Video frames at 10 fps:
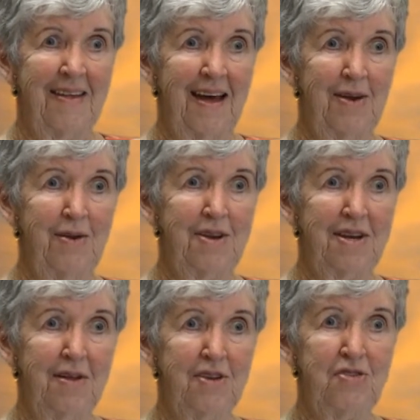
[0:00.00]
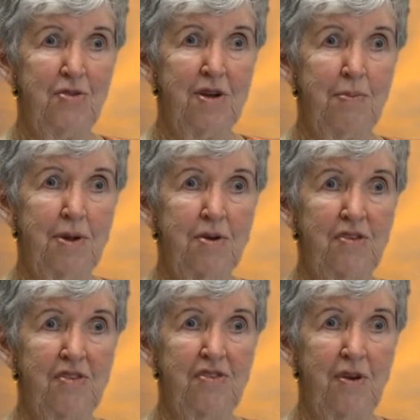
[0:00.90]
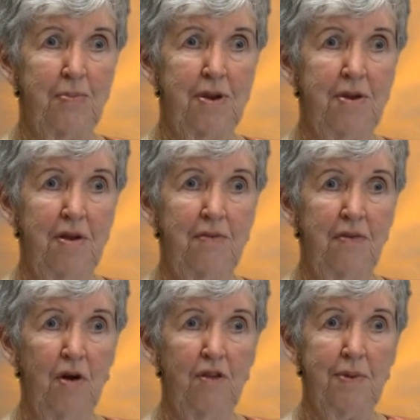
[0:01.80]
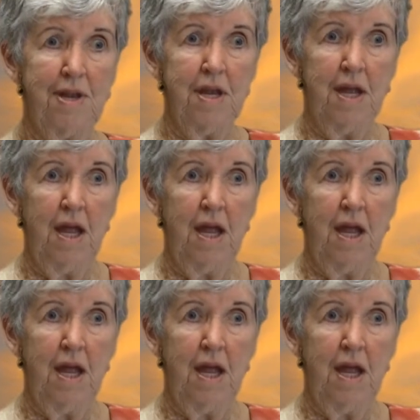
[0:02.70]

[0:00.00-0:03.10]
I don't want to tell this story because it's a bit involved, but...